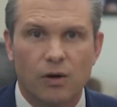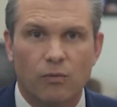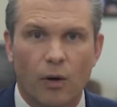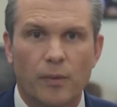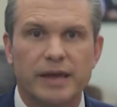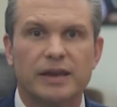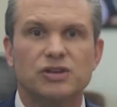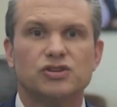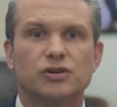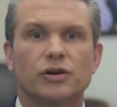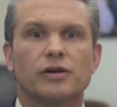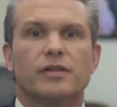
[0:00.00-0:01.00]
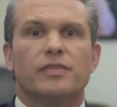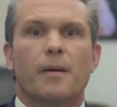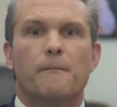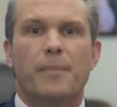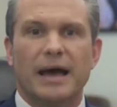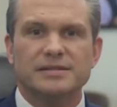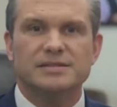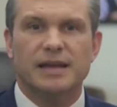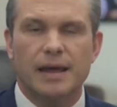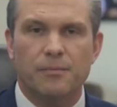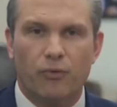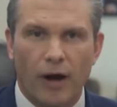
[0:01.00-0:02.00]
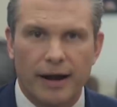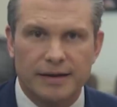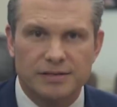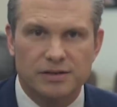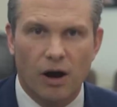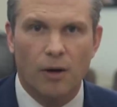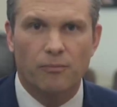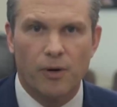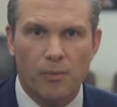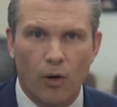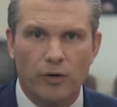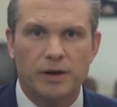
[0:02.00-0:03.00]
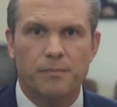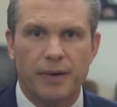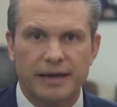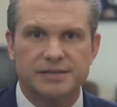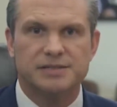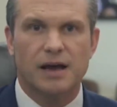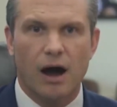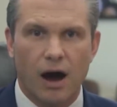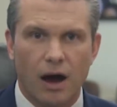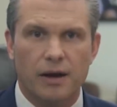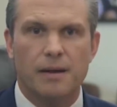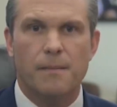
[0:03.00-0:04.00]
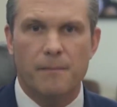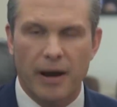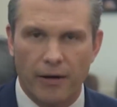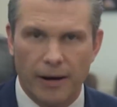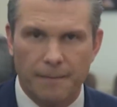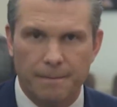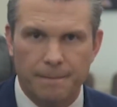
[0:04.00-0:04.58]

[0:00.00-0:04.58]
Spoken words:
where we can ensure the best and brightest are promoted based on merit.